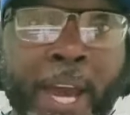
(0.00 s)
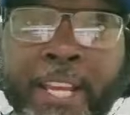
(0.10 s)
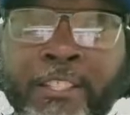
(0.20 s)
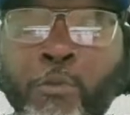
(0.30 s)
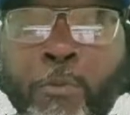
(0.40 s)

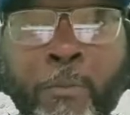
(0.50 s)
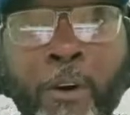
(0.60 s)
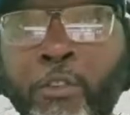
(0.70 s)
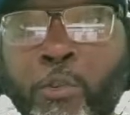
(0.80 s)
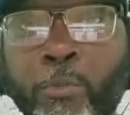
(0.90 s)
It's no
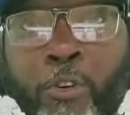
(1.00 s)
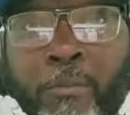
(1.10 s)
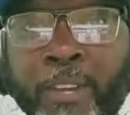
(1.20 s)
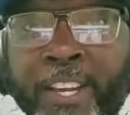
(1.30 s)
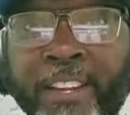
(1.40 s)
longer
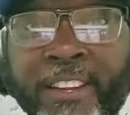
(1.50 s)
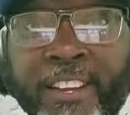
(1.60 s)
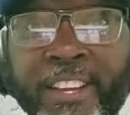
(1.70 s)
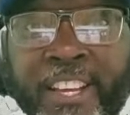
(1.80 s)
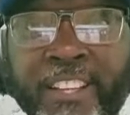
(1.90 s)
everybody's Super
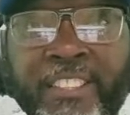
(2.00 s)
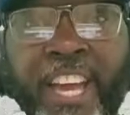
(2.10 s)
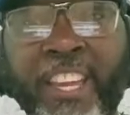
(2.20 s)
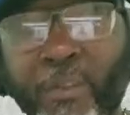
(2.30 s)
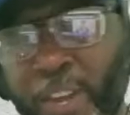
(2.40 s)
Bowl no
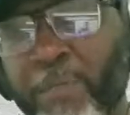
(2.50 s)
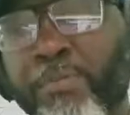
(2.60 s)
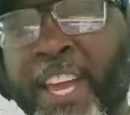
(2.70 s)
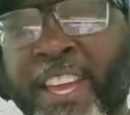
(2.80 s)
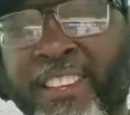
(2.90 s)
more, man.
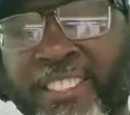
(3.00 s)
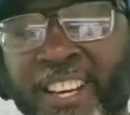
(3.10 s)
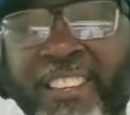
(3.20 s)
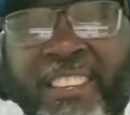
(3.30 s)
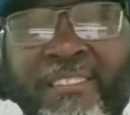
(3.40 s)
It's
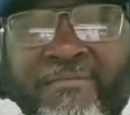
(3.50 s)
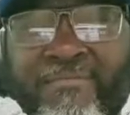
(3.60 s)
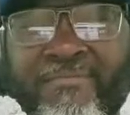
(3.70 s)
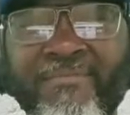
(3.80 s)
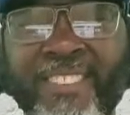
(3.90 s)
like, we can
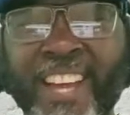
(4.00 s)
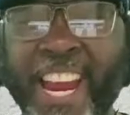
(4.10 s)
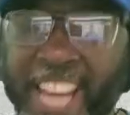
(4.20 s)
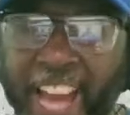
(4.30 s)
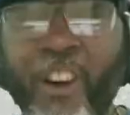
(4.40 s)
play
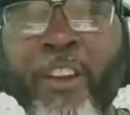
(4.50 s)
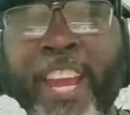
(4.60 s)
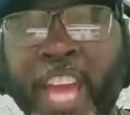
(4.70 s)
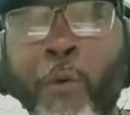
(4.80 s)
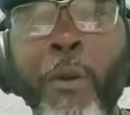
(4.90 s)
Kentucky.
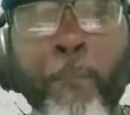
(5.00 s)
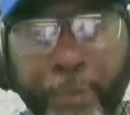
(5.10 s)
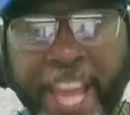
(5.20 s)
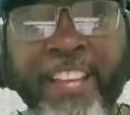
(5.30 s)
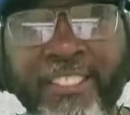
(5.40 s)

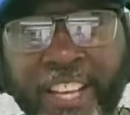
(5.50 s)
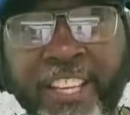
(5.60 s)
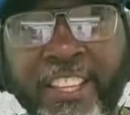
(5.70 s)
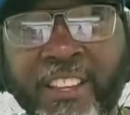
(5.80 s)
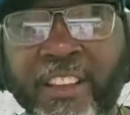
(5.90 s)
And not
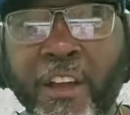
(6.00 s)
only can